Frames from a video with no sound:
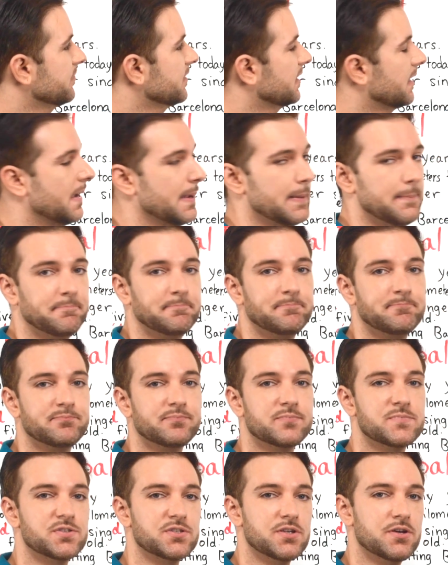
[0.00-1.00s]
Okay?
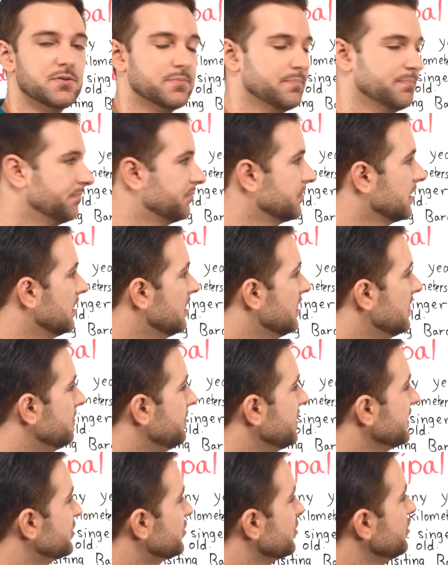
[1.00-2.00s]
So
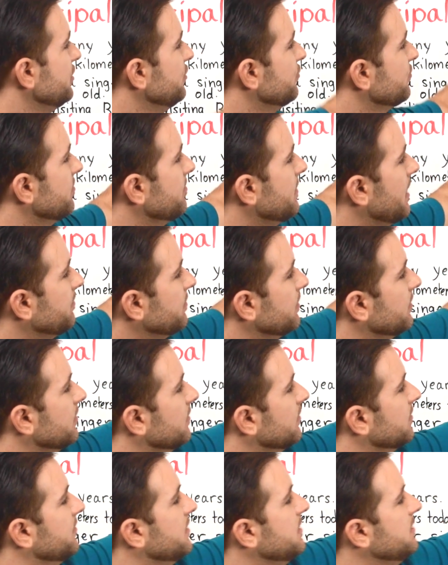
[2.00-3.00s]
make sure you
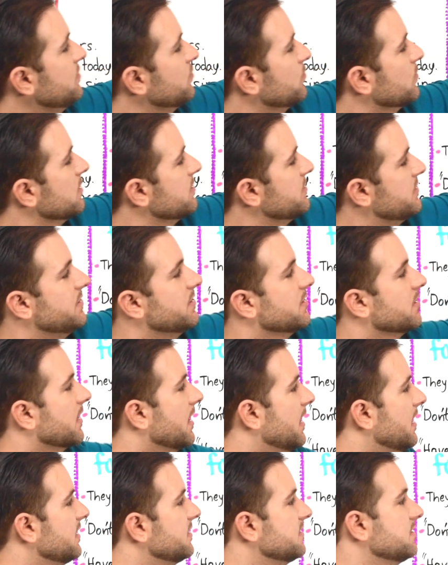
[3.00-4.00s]
remember these words here,
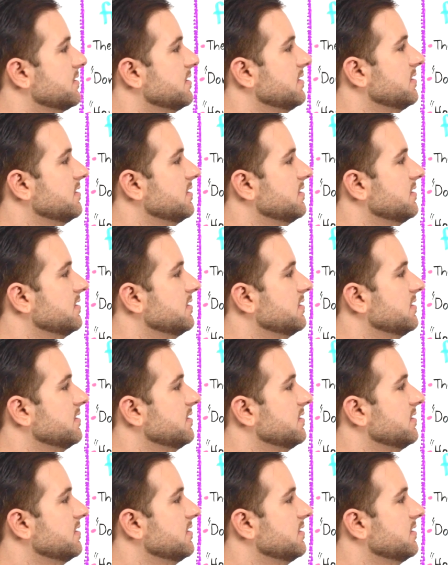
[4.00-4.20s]
guys.